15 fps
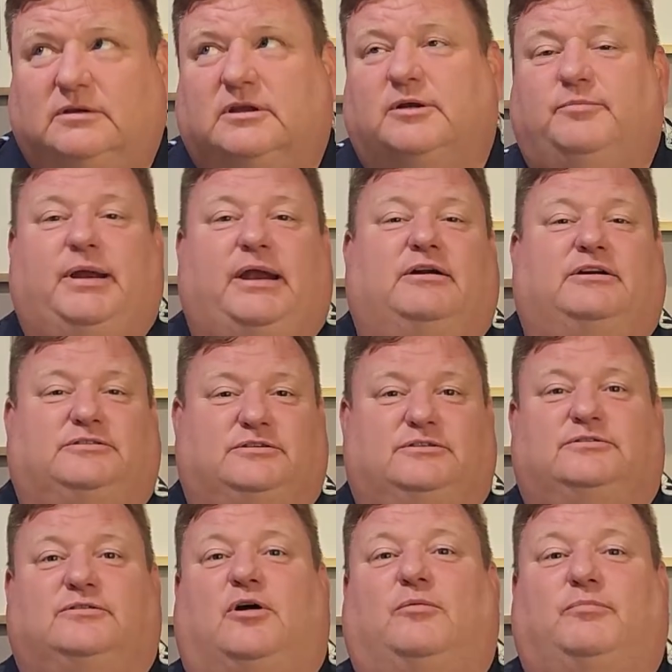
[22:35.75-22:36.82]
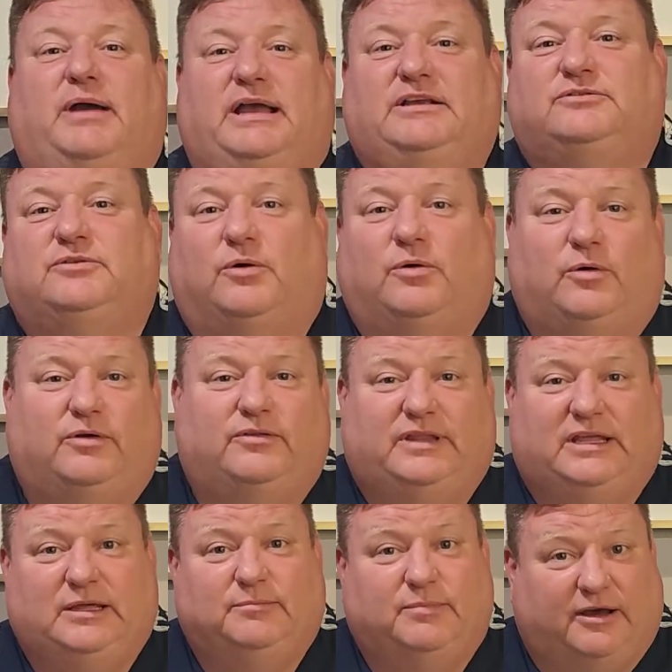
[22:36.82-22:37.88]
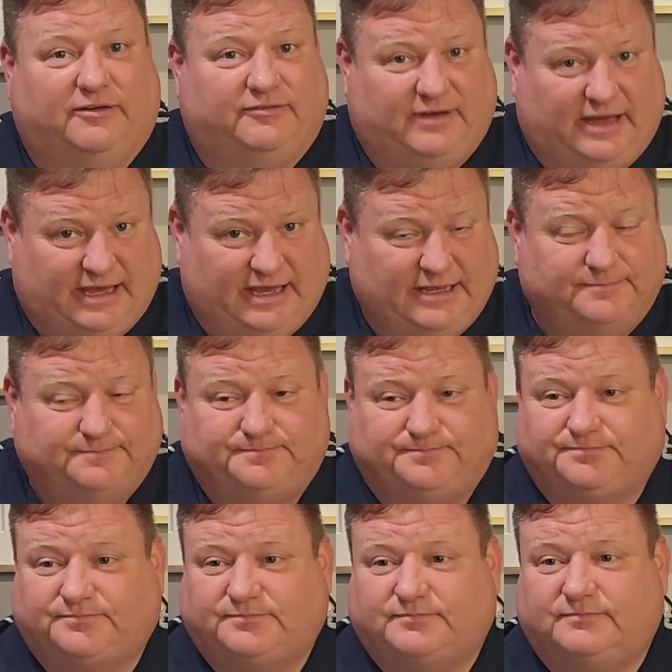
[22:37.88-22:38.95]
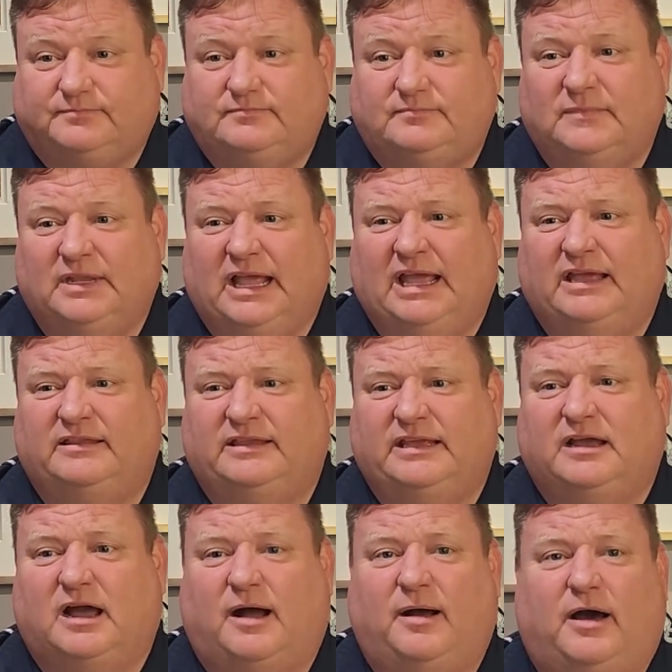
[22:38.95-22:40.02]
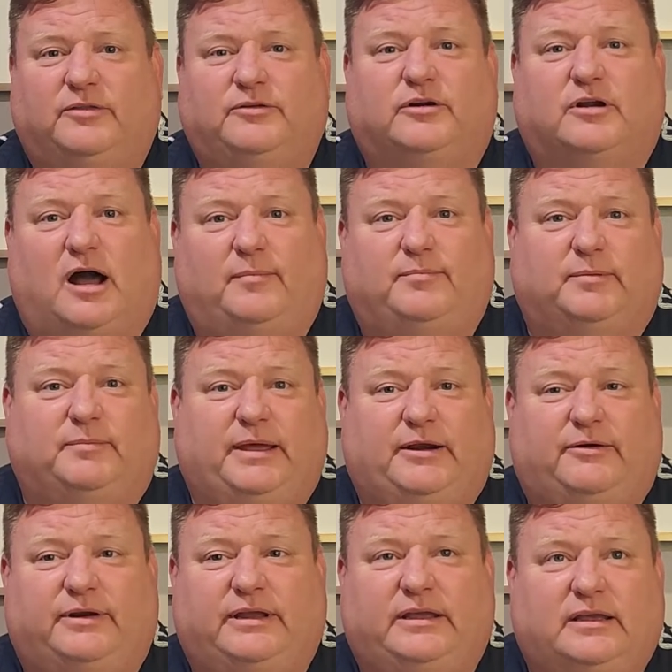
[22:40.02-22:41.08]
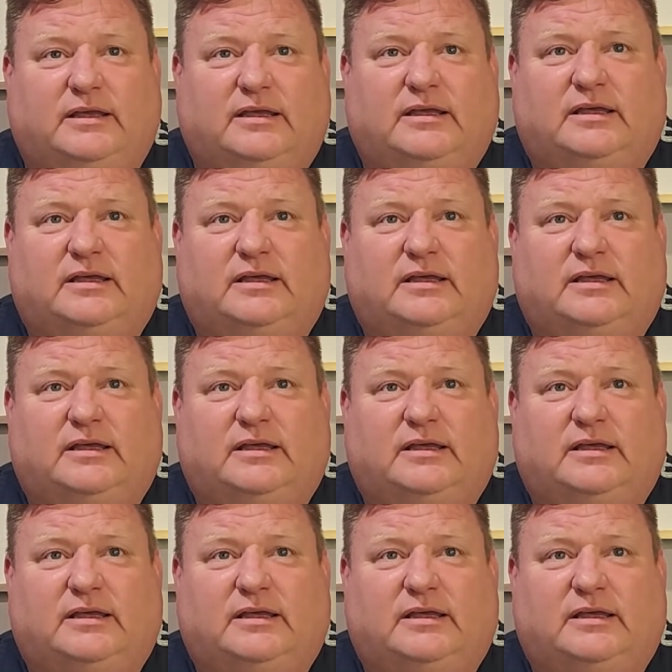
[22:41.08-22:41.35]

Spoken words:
comparisons are based on the buffet and the other complimentary